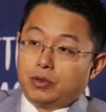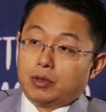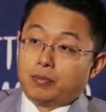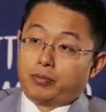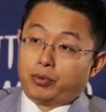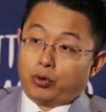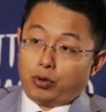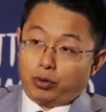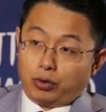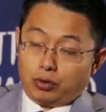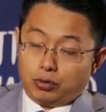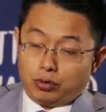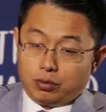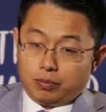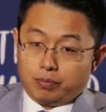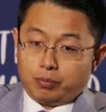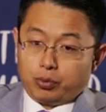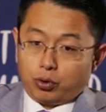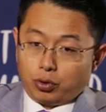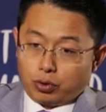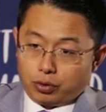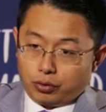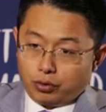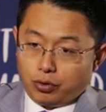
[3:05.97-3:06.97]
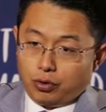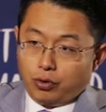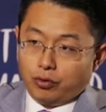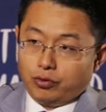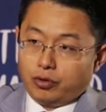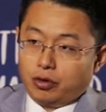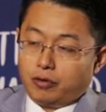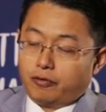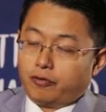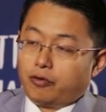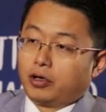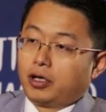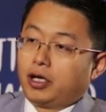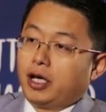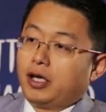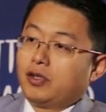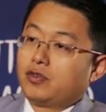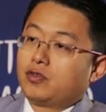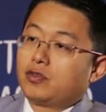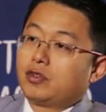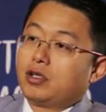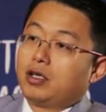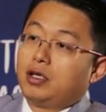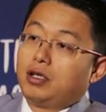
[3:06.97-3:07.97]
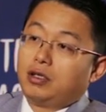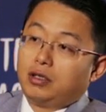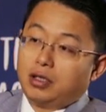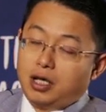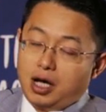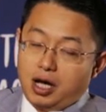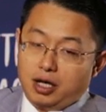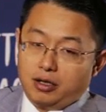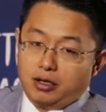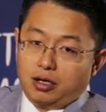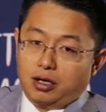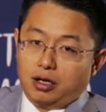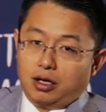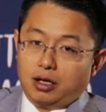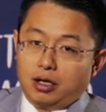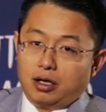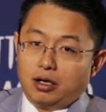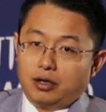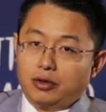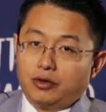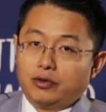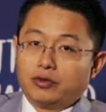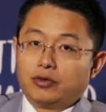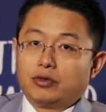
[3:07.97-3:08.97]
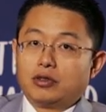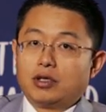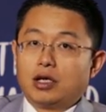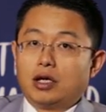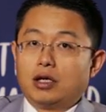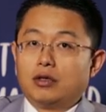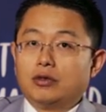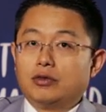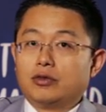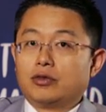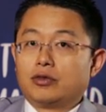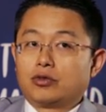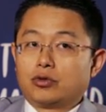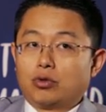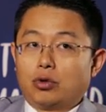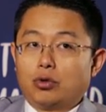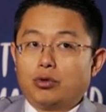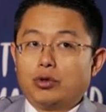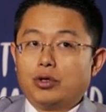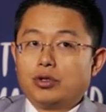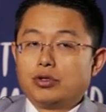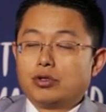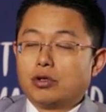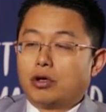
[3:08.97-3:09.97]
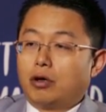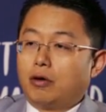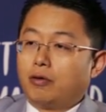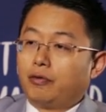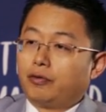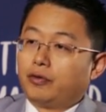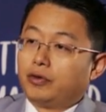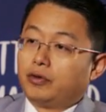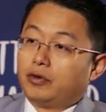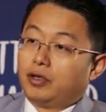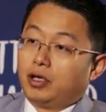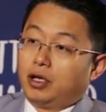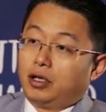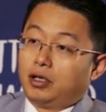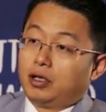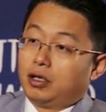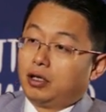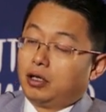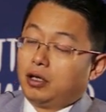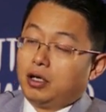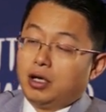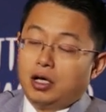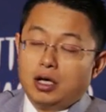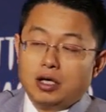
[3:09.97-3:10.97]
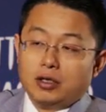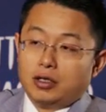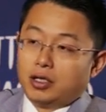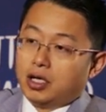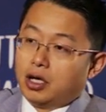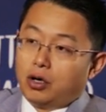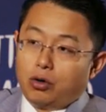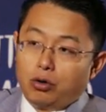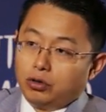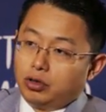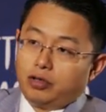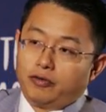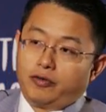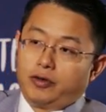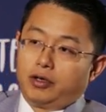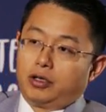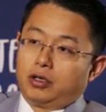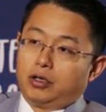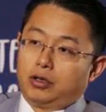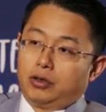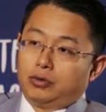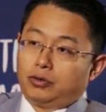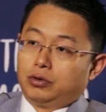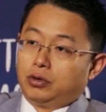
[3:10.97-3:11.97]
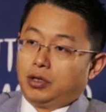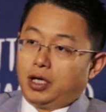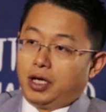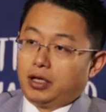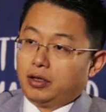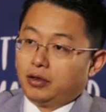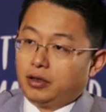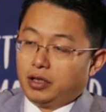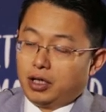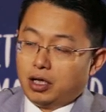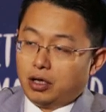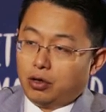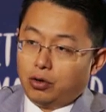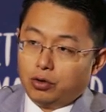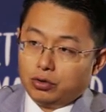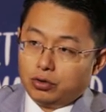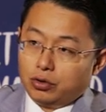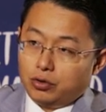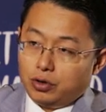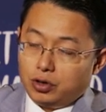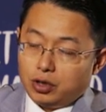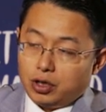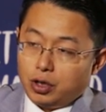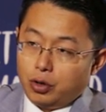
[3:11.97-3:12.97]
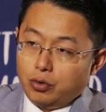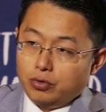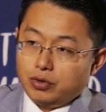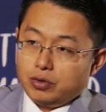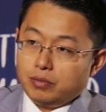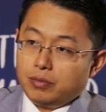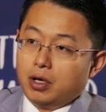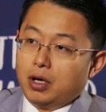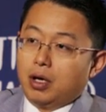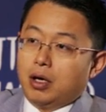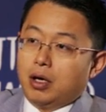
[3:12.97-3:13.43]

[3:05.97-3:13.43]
The prognosis, forecasting, analyze, and storage of the data, they are all difficult, and they are also in huge